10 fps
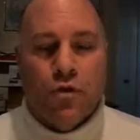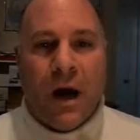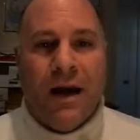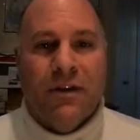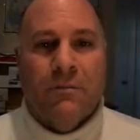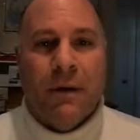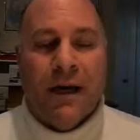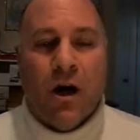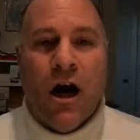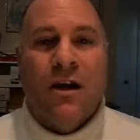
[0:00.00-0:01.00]
driving in
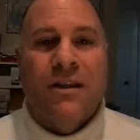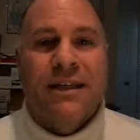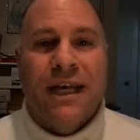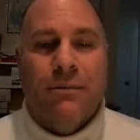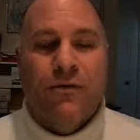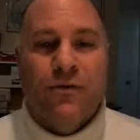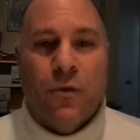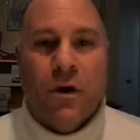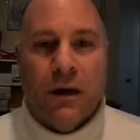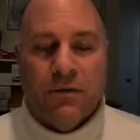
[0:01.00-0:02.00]
my car the day
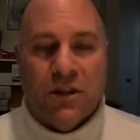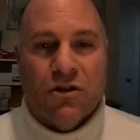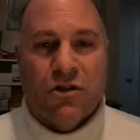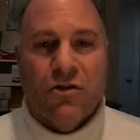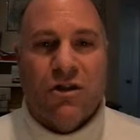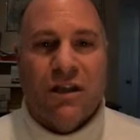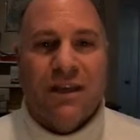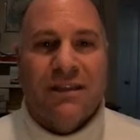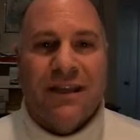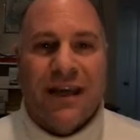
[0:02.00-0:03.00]
before I was introduced to this,